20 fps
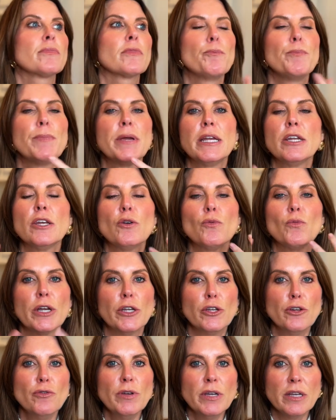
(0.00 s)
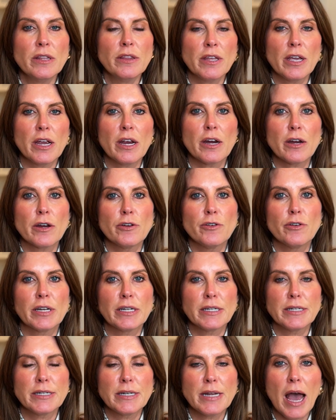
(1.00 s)
Meaning when you get there, you
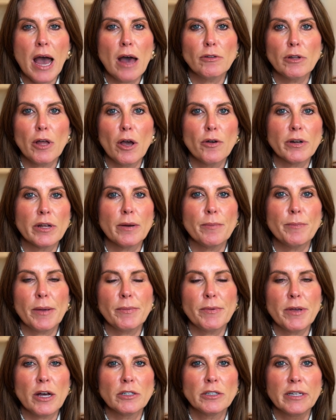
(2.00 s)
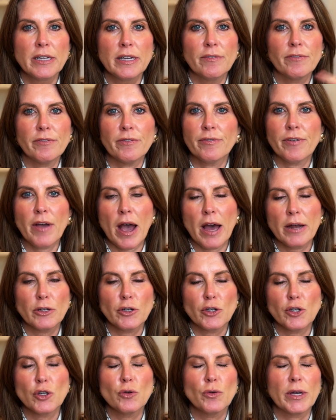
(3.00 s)
can download it. Maybe I'll leave how to
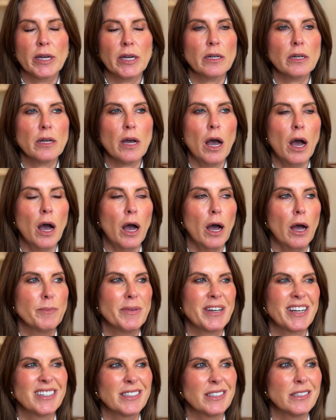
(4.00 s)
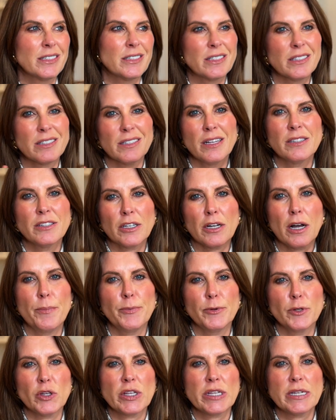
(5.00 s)
do it because it's a
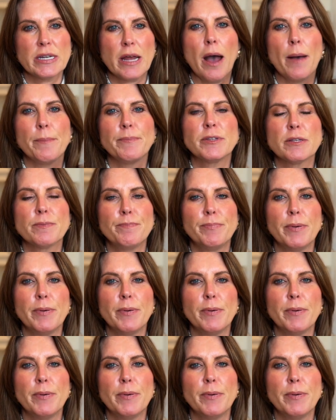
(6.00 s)
couple of steps.